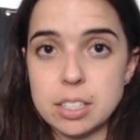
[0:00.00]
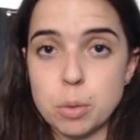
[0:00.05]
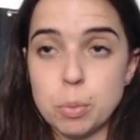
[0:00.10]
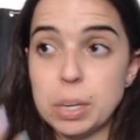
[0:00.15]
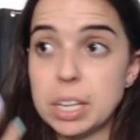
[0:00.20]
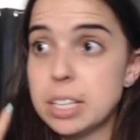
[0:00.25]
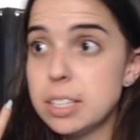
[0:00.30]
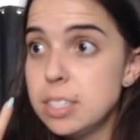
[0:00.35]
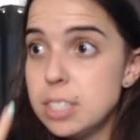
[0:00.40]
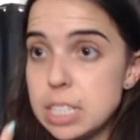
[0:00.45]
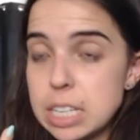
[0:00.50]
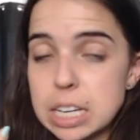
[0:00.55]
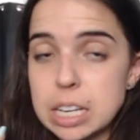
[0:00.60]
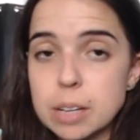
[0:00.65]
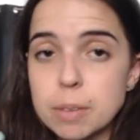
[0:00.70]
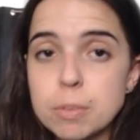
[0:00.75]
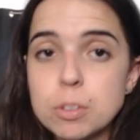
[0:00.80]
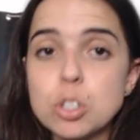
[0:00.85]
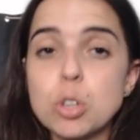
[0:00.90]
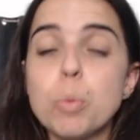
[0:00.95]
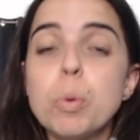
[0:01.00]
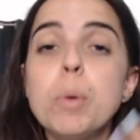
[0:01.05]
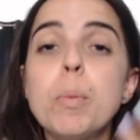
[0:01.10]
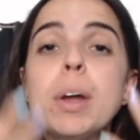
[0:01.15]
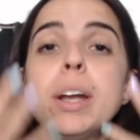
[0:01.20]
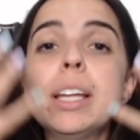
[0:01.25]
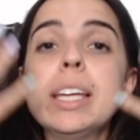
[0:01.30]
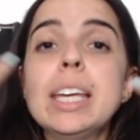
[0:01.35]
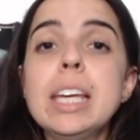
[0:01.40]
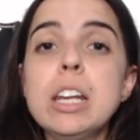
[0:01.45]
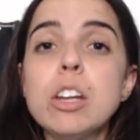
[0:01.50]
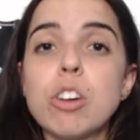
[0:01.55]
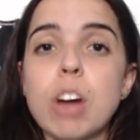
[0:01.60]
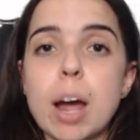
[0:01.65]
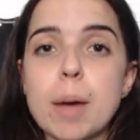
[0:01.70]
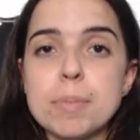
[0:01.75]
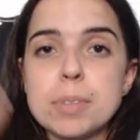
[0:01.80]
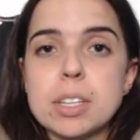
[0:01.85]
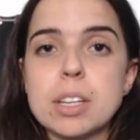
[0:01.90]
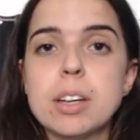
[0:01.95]
So we can see, so we want
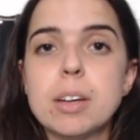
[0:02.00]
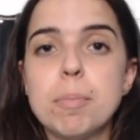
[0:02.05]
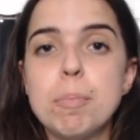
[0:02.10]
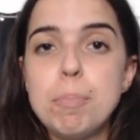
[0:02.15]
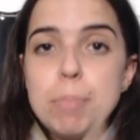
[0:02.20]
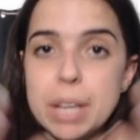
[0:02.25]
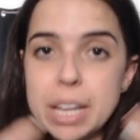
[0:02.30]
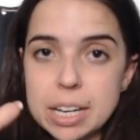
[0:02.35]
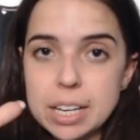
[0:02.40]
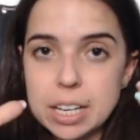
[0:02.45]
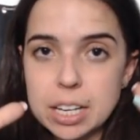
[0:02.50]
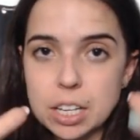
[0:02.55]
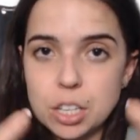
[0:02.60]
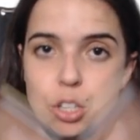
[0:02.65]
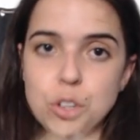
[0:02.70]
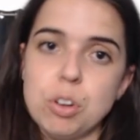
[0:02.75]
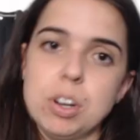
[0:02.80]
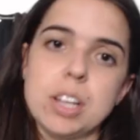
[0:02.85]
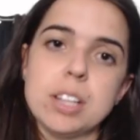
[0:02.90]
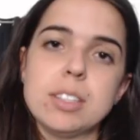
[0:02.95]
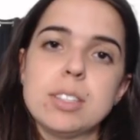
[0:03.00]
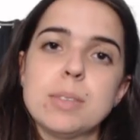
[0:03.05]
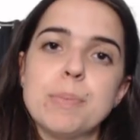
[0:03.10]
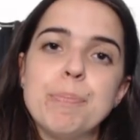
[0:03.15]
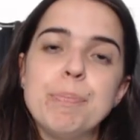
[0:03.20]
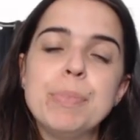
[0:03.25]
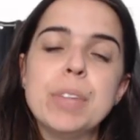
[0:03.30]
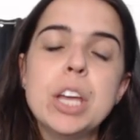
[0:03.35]
kilograms, big units.